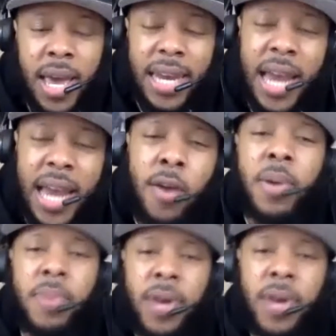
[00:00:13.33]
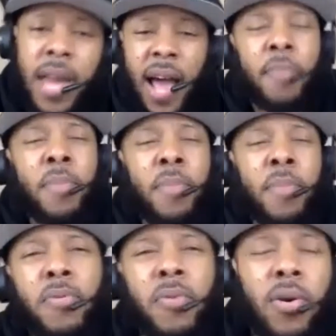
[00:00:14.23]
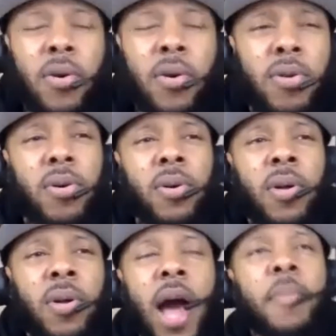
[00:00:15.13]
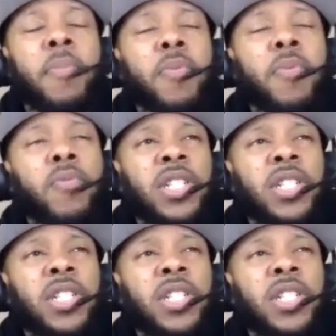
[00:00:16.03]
and I remember that. I remember when